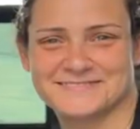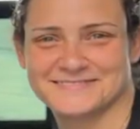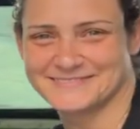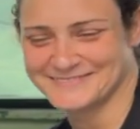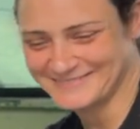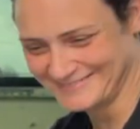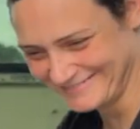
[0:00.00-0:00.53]

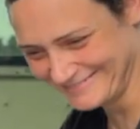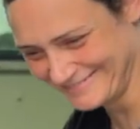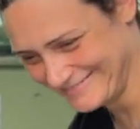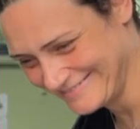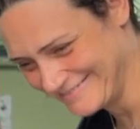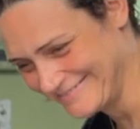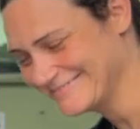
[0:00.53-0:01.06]

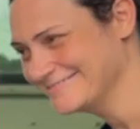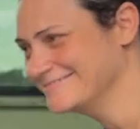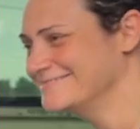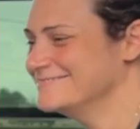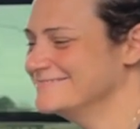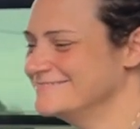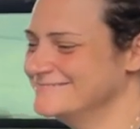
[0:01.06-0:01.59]

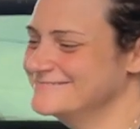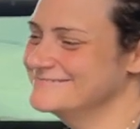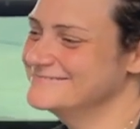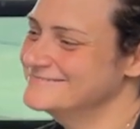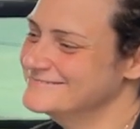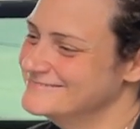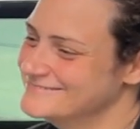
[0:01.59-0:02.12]

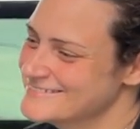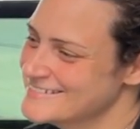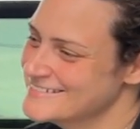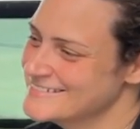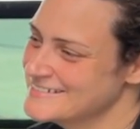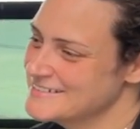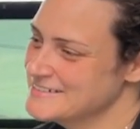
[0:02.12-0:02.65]

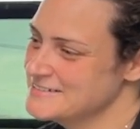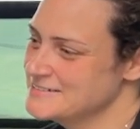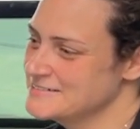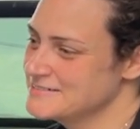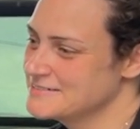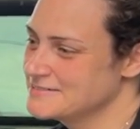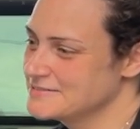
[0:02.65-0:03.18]

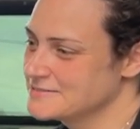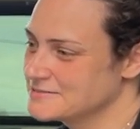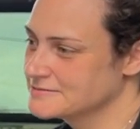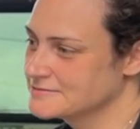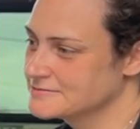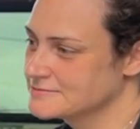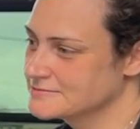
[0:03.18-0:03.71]

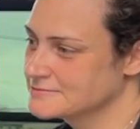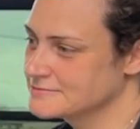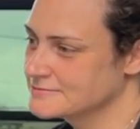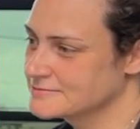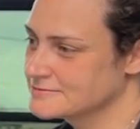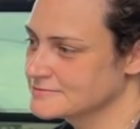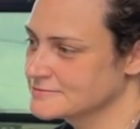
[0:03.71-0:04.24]

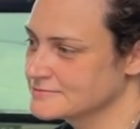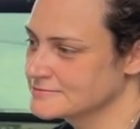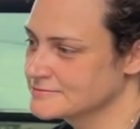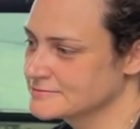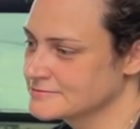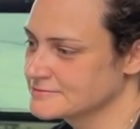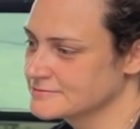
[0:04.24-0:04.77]
(not speaking)